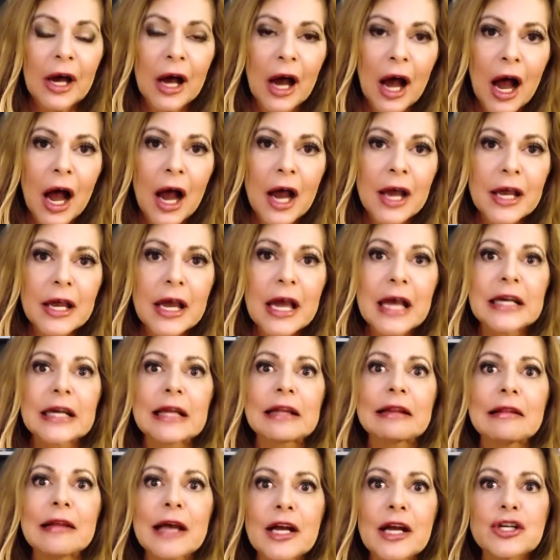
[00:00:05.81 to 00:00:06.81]
guy, and a
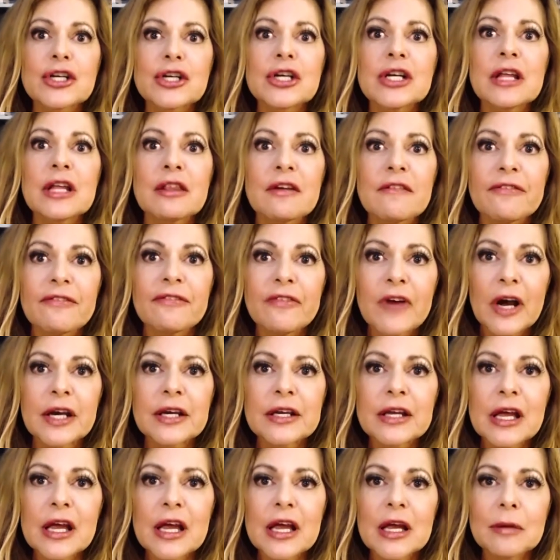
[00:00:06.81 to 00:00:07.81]
legend in the
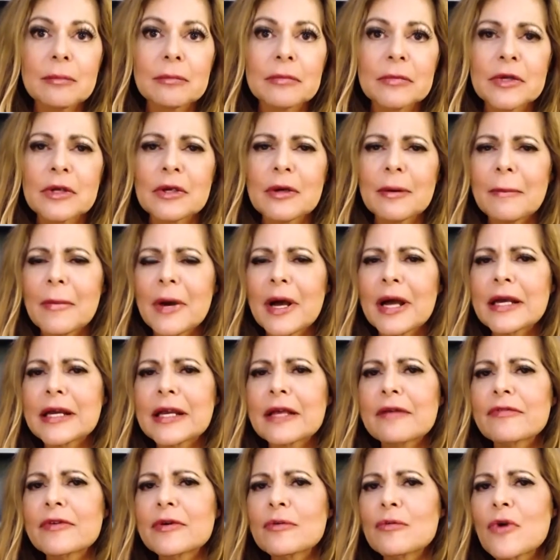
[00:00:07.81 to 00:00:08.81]
fight game. You might
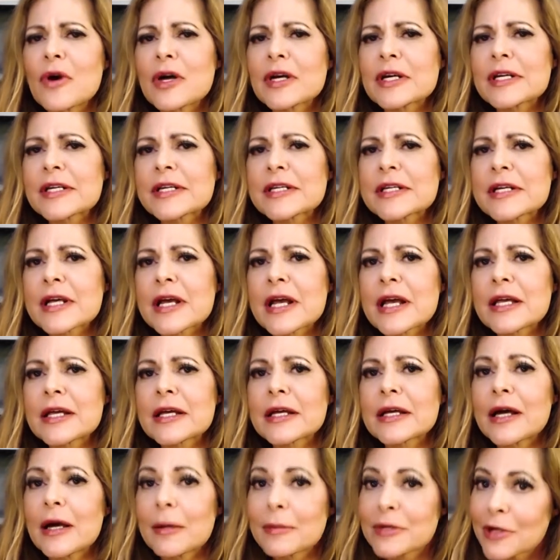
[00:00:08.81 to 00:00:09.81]
even want to see he
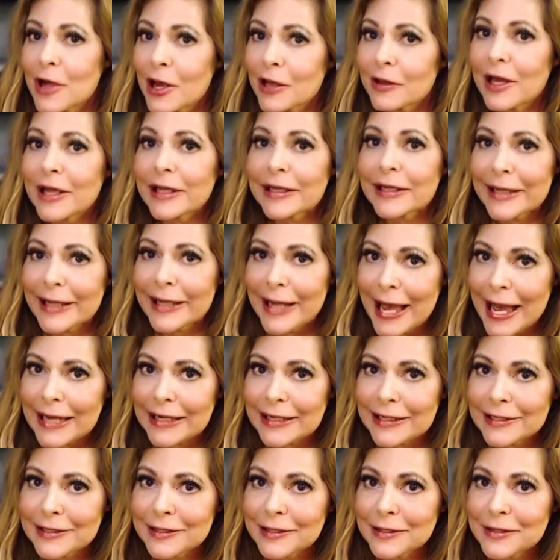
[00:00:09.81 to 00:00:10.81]
comes on like a
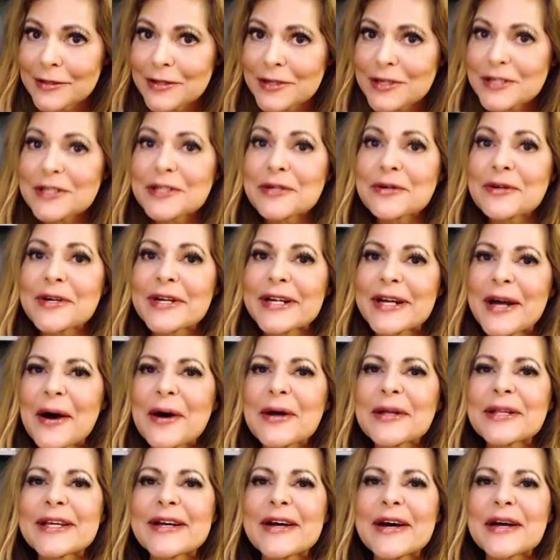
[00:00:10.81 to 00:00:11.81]
cannon. The story
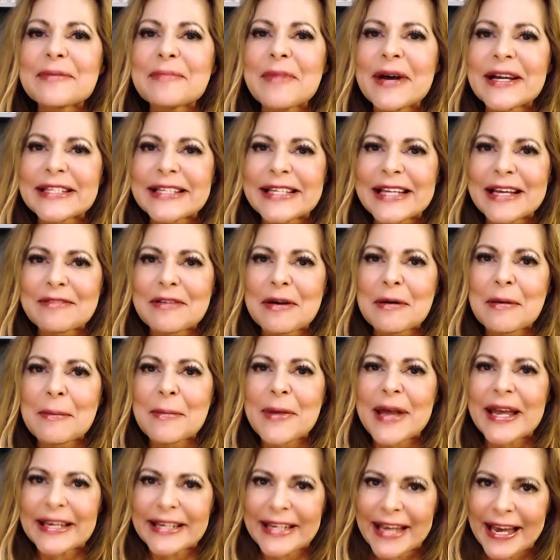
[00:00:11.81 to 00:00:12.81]
only on Must Love
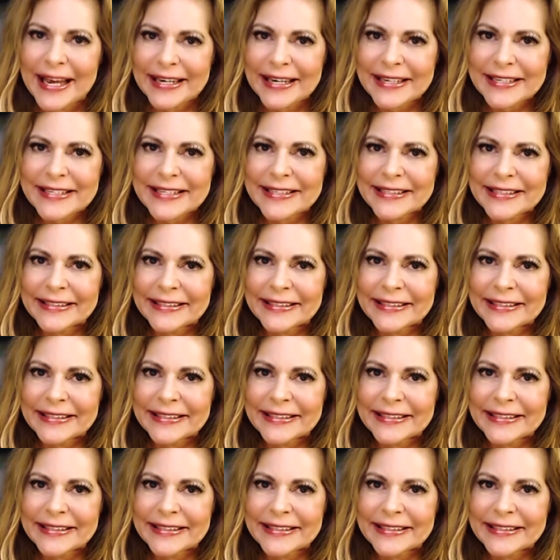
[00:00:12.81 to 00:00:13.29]
MMA next.